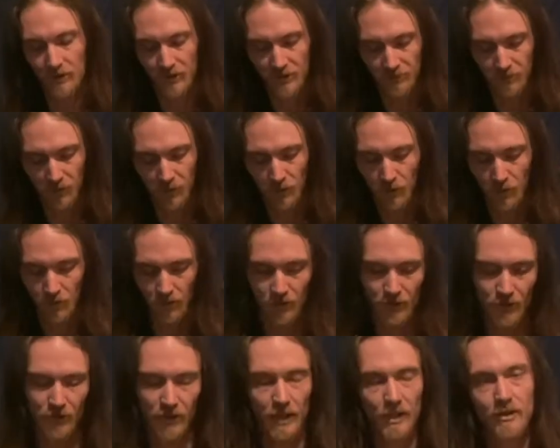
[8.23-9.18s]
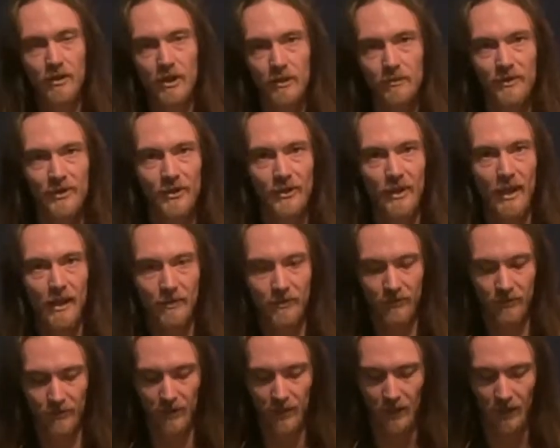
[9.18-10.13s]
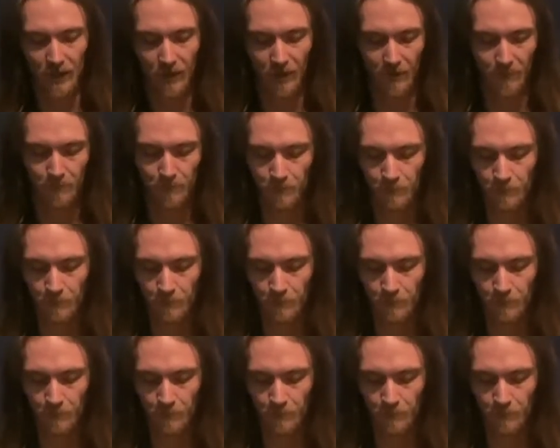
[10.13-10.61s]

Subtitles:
some cool snare drum stuff. I